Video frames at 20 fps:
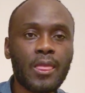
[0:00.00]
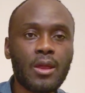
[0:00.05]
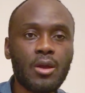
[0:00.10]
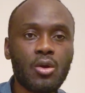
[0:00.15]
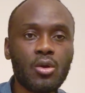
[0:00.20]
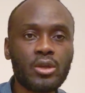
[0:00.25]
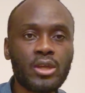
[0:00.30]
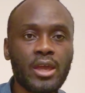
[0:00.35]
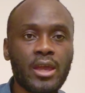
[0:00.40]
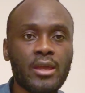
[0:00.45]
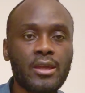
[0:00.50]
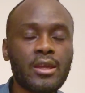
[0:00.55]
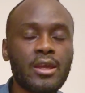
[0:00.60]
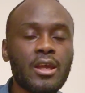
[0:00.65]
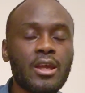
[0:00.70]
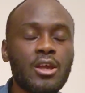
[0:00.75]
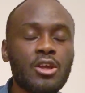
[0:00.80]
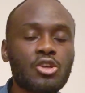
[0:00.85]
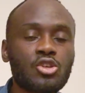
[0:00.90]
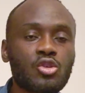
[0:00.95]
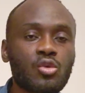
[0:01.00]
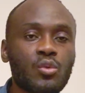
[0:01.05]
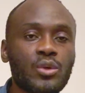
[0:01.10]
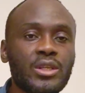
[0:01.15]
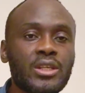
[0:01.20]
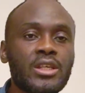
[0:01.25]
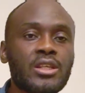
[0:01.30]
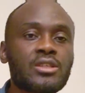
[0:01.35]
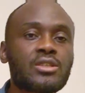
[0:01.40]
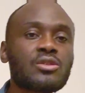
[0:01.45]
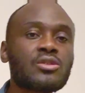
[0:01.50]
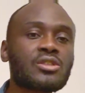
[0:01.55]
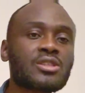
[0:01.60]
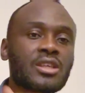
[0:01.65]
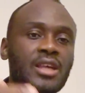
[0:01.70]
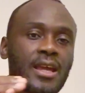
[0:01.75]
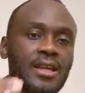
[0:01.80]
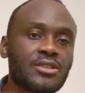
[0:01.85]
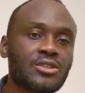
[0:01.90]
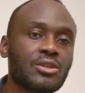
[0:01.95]
Okay, so we need to
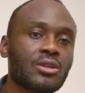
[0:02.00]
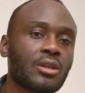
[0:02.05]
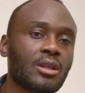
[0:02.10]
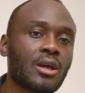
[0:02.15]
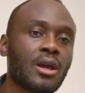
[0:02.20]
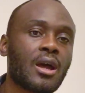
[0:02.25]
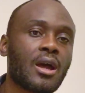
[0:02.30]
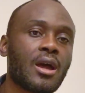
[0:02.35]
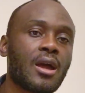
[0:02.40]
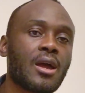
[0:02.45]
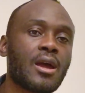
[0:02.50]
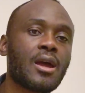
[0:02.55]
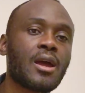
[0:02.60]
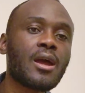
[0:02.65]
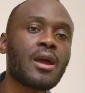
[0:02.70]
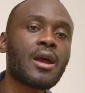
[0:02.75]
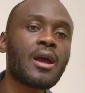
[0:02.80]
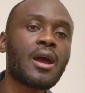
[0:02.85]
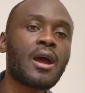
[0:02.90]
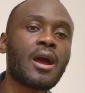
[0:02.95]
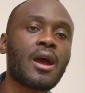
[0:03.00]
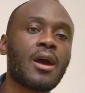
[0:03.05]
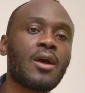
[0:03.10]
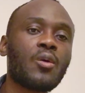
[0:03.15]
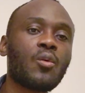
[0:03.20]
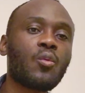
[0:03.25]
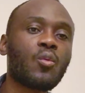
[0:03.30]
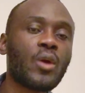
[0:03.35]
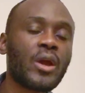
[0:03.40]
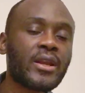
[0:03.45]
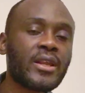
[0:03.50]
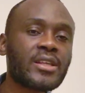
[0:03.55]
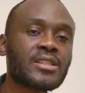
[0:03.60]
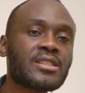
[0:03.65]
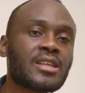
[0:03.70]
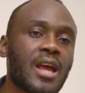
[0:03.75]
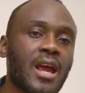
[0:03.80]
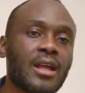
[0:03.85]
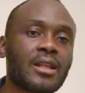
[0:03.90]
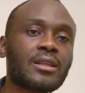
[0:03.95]
schedule when
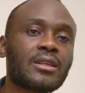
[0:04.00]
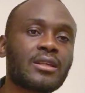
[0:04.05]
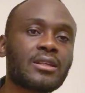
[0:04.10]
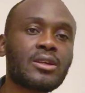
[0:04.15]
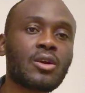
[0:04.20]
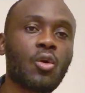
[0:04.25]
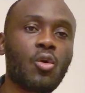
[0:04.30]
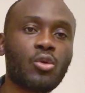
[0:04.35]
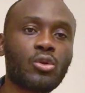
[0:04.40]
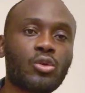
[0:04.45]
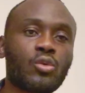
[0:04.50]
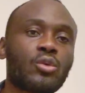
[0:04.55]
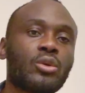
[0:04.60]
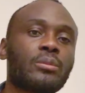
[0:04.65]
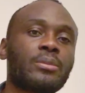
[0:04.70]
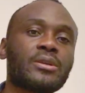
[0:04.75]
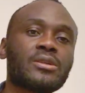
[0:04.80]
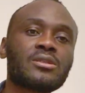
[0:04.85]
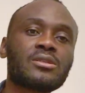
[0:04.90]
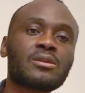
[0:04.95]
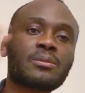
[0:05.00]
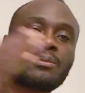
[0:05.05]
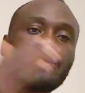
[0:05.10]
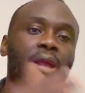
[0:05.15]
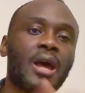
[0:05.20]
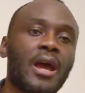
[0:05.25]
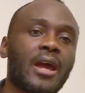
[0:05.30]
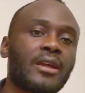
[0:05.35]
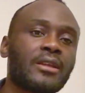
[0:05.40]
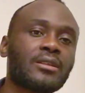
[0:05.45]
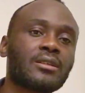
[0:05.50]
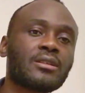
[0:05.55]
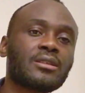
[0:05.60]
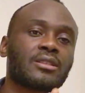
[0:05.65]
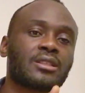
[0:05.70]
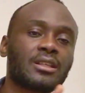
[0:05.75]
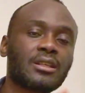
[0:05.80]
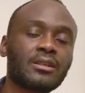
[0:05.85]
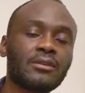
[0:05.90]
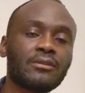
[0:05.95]
exactly the order will be supplied,
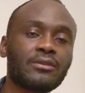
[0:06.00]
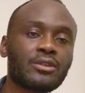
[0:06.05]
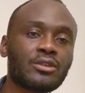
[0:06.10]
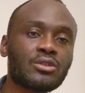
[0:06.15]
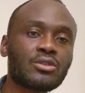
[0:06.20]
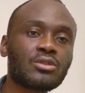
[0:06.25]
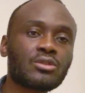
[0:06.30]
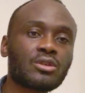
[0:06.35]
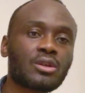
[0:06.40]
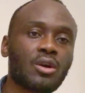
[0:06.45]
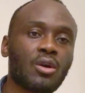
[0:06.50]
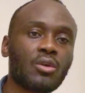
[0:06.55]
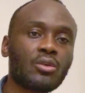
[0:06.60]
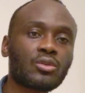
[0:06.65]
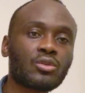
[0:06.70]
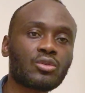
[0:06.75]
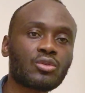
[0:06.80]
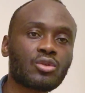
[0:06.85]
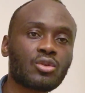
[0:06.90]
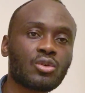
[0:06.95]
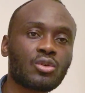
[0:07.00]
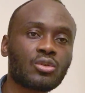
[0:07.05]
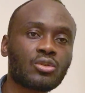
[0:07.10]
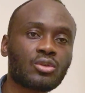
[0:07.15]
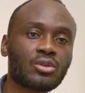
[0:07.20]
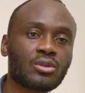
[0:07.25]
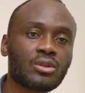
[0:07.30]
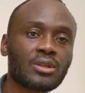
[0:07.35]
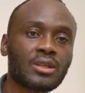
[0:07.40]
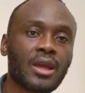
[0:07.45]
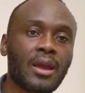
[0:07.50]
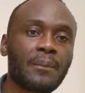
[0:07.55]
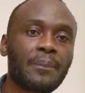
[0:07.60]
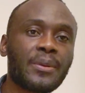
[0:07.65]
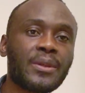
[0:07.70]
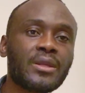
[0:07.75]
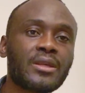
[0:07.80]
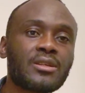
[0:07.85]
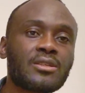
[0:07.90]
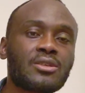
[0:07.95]
delivered to the
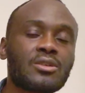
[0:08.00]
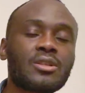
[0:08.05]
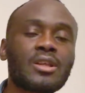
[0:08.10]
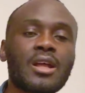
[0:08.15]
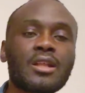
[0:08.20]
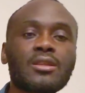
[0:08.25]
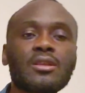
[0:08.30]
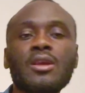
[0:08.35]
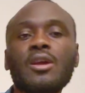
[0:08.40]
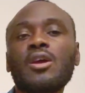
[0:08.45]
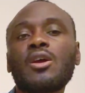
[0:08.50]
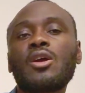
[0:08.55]
company, so that